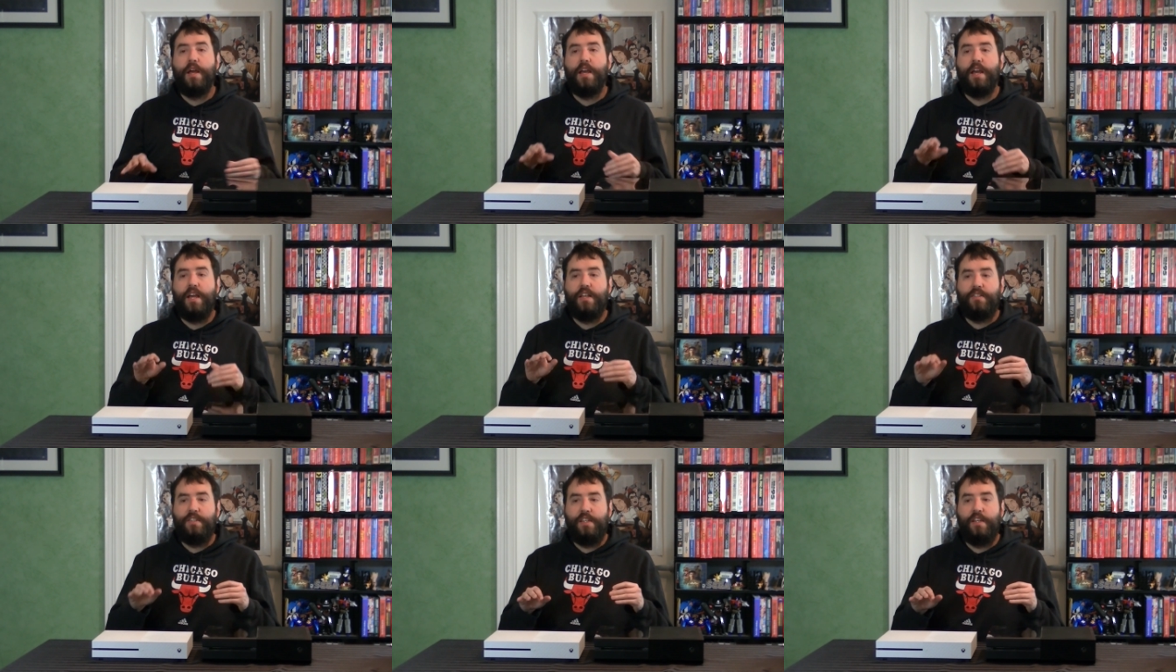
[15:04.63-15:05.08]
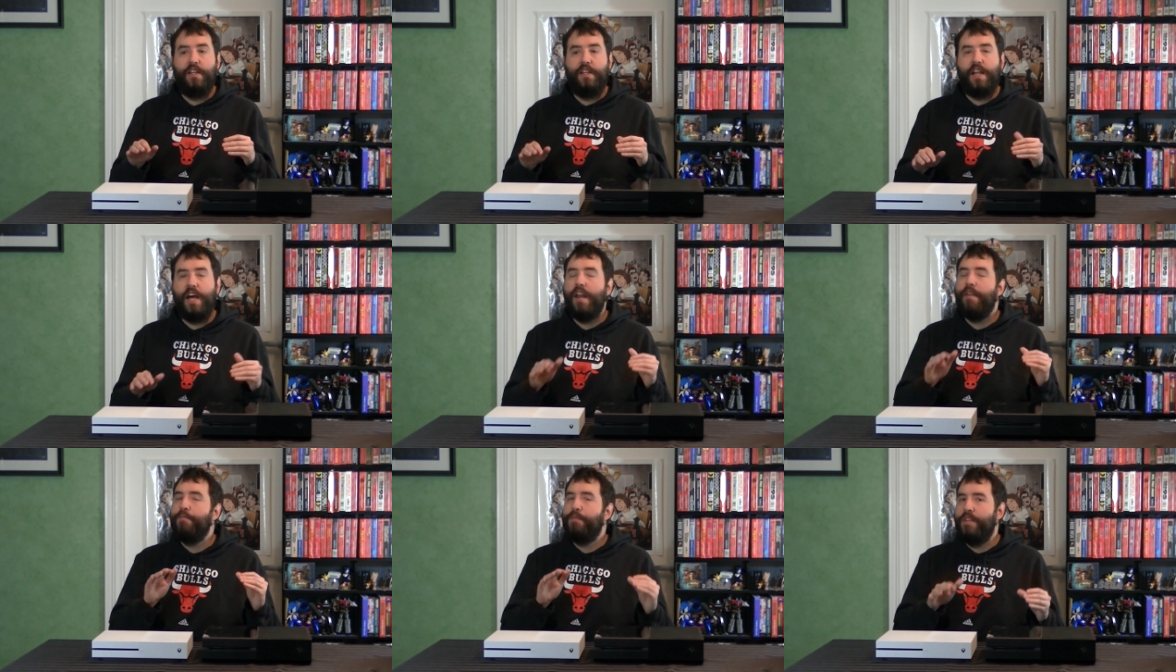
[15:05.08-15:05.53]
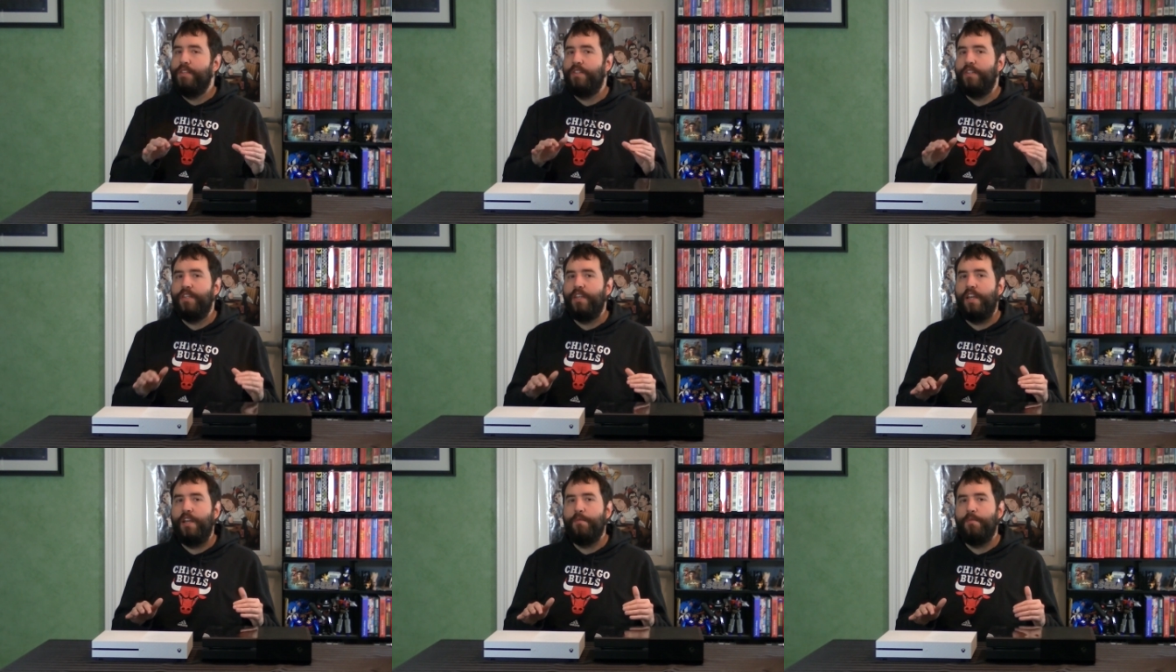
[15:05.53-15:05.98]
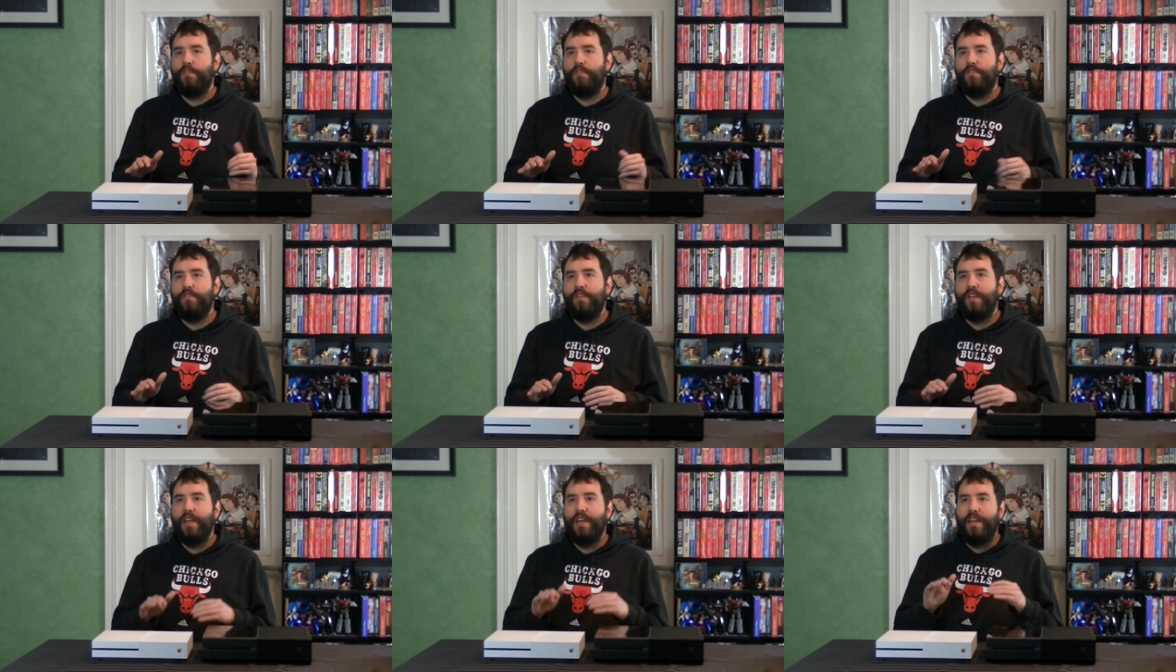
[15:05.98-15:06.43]
I see a lot of PC
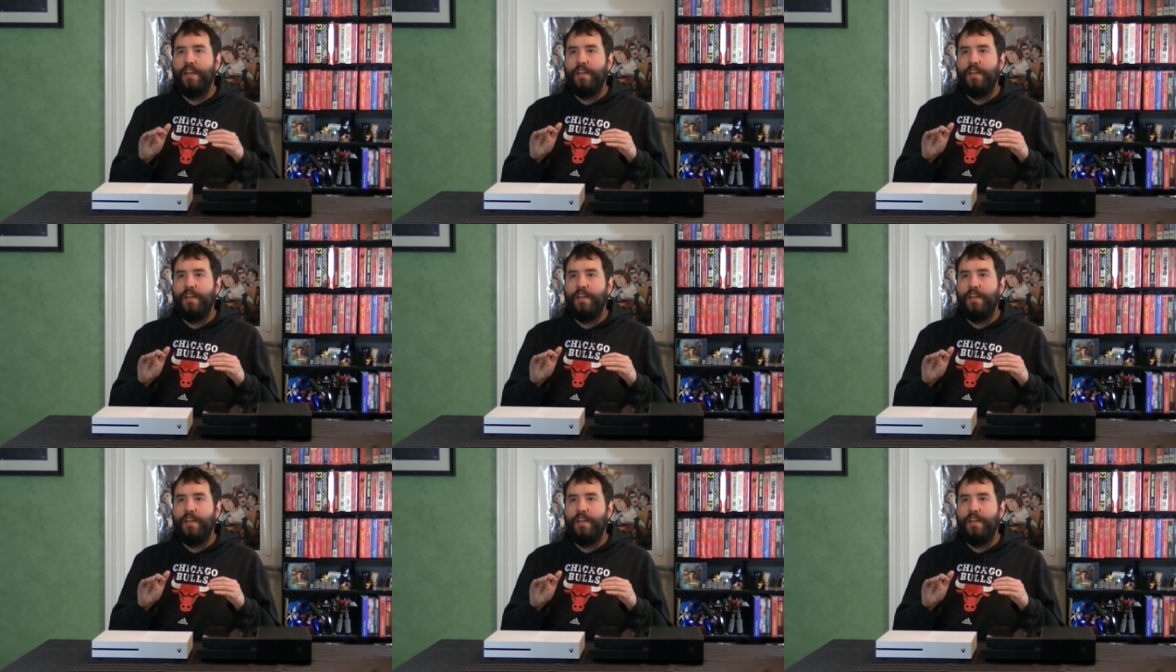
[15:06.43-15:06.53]
gamers